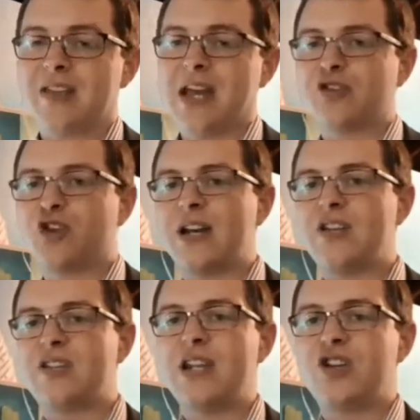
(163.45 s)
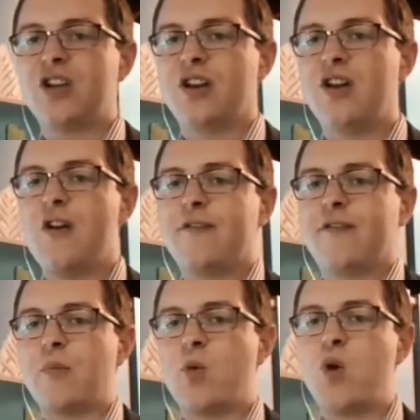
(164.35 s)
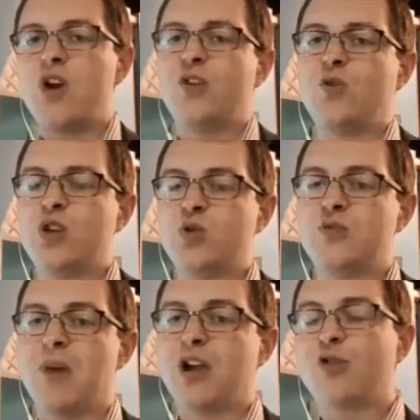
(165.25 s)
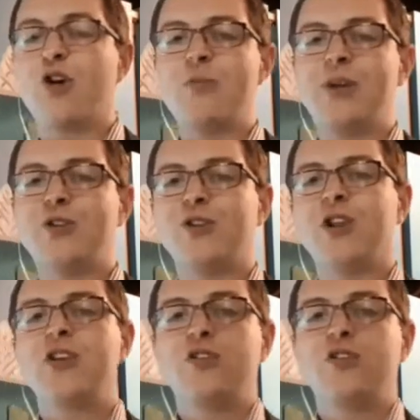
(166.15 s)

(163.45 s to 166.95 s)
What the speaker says: That transition from a world which was microbial